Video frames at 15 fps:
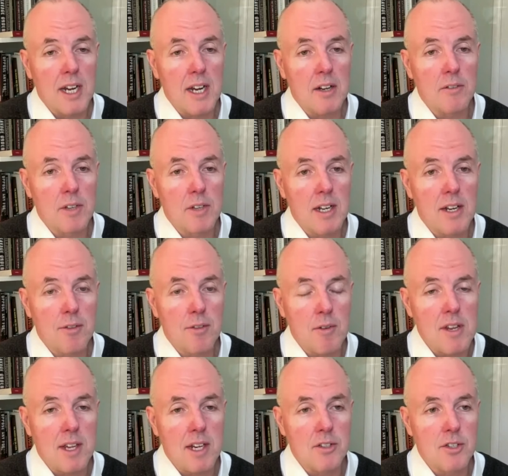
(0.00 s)
down nearly
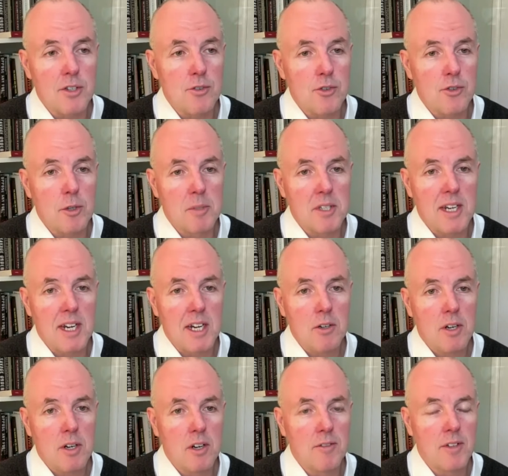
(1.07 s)
3,000 troops
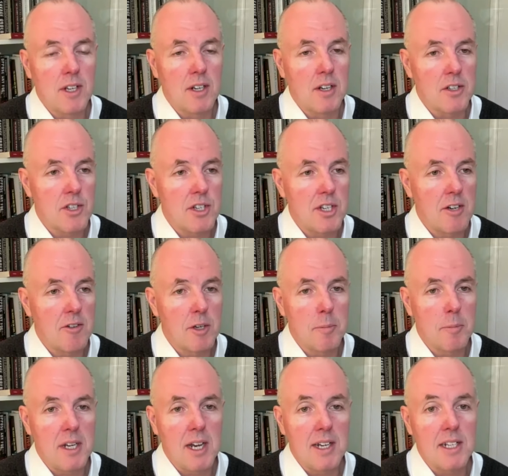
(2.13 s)
now over the last year and a bit,